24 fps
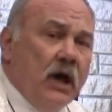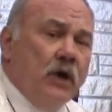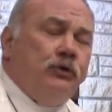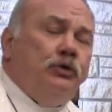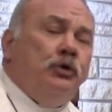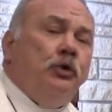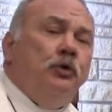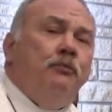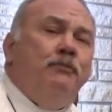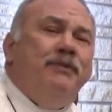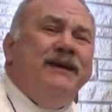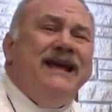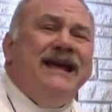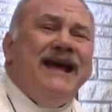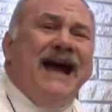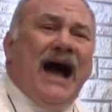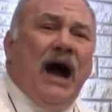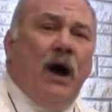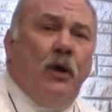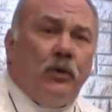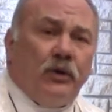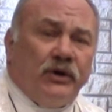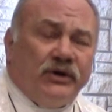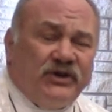to be
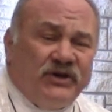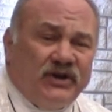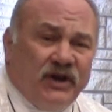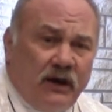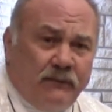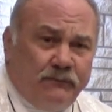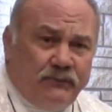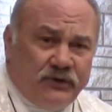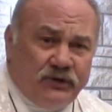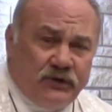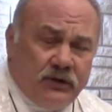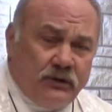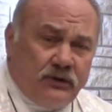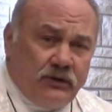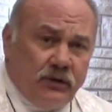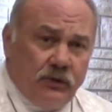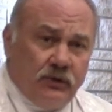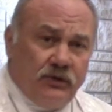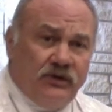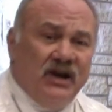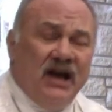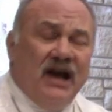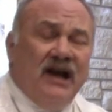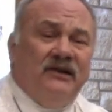our
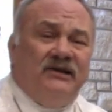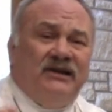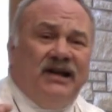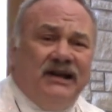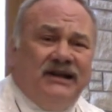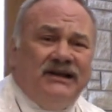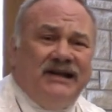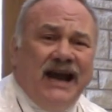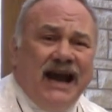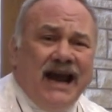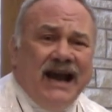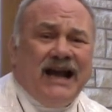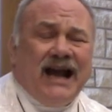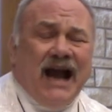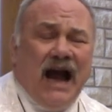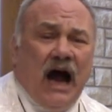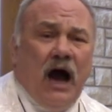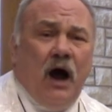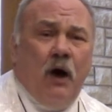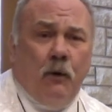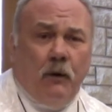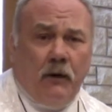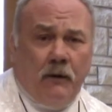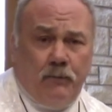substitute, to take
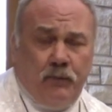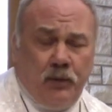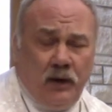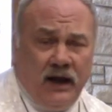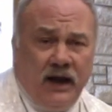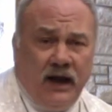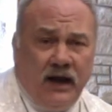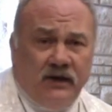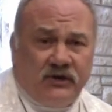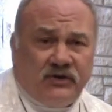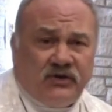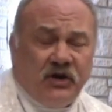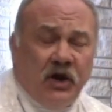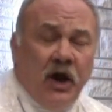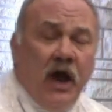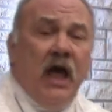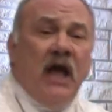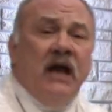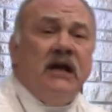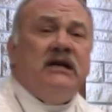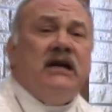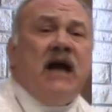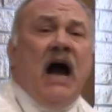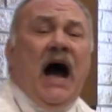our
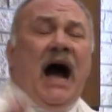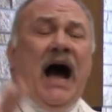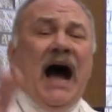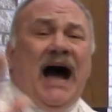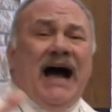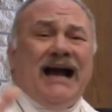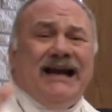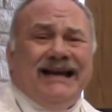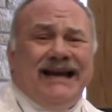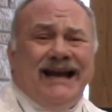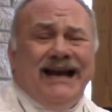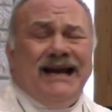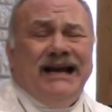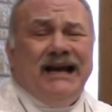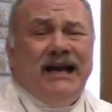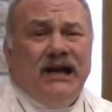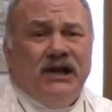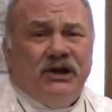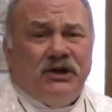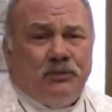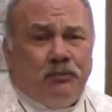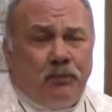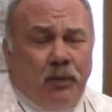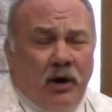place. God, in
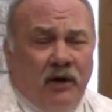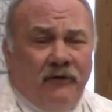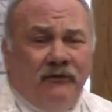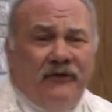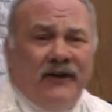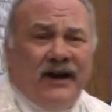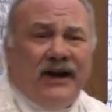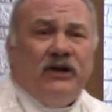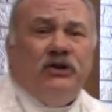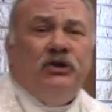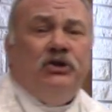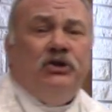his perfect